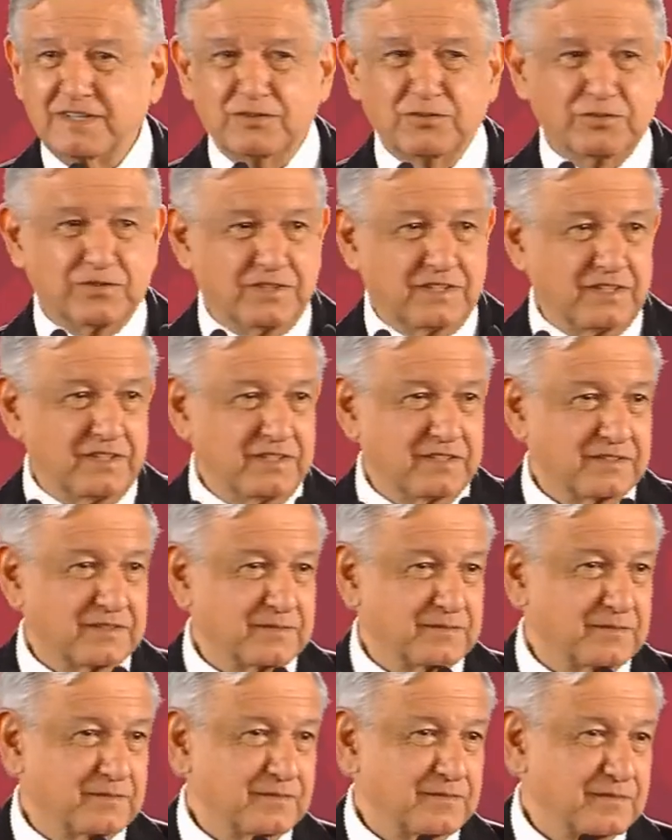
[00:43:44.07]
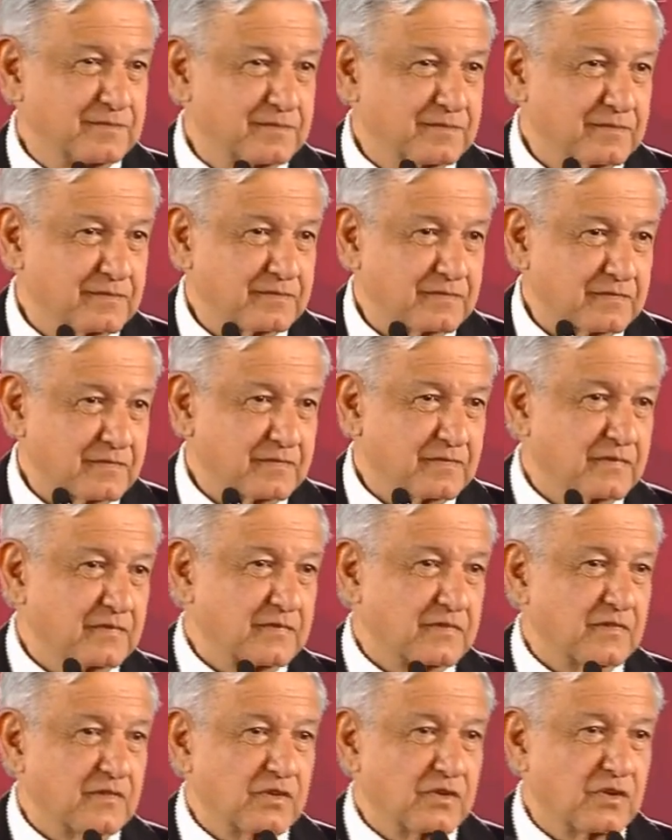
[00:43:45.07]
the airport of Santa
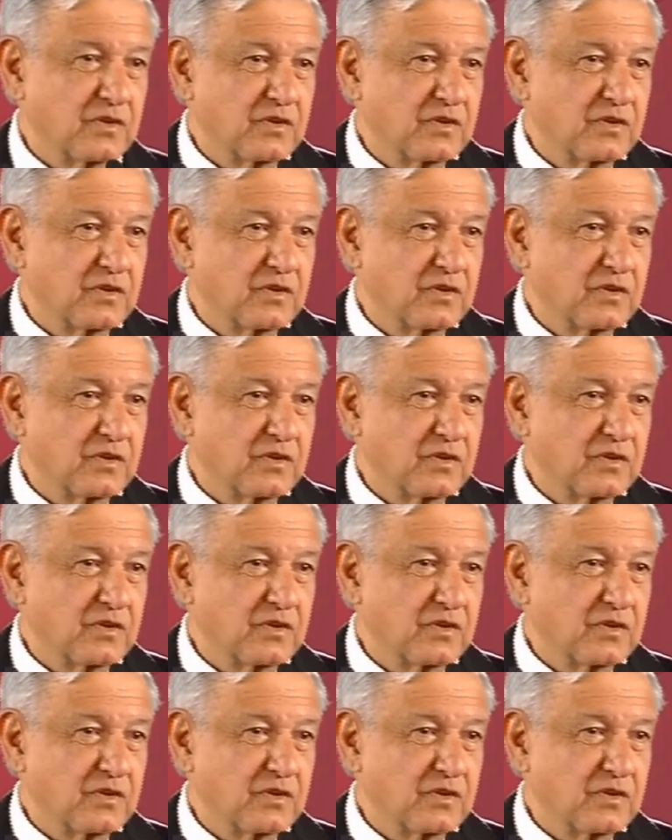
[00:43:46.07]
Lucia?